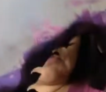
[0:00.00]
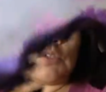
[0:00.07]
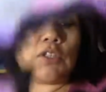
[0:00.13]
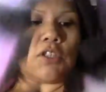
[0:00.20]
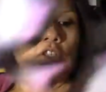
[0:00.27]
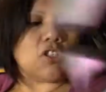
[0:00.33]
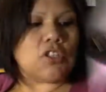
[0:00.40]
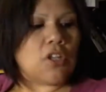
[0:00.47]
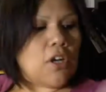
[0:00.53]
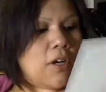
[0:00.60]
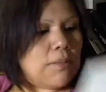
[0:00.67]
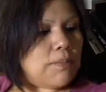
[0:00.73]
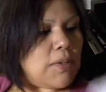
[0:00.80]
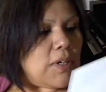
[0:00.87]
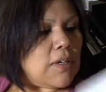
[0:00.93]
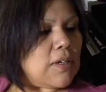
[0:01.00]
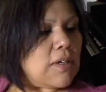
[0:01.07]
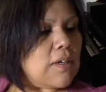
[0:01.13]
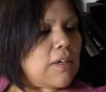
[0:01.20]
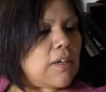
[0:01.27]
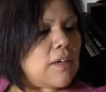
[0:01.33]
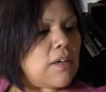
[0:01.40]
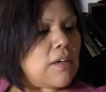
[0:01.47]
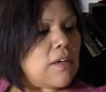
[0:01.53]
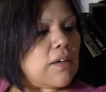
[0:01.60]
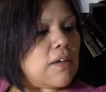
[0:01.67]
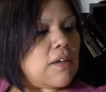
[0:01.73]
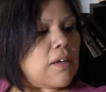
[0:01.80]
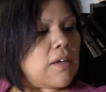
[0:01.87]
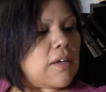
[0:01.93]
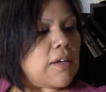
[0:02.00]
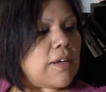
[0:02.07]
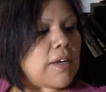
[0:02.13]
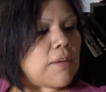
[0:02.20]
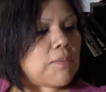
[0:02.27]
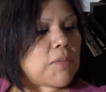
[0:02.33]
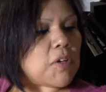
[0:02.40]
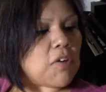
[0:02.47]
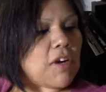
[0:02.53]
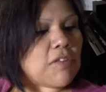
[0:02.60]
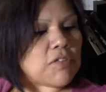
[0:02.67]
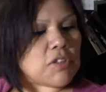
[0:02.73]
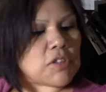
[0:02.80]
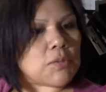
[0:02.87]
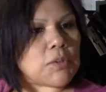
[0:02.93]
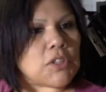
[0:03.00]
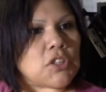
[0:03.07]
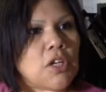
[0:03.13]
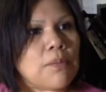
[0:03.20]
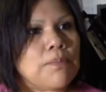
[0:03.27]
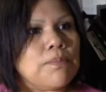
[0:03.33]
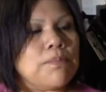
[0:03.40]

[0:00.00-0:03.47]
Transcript: Workshop. Yeah, the Crafter's Workshop.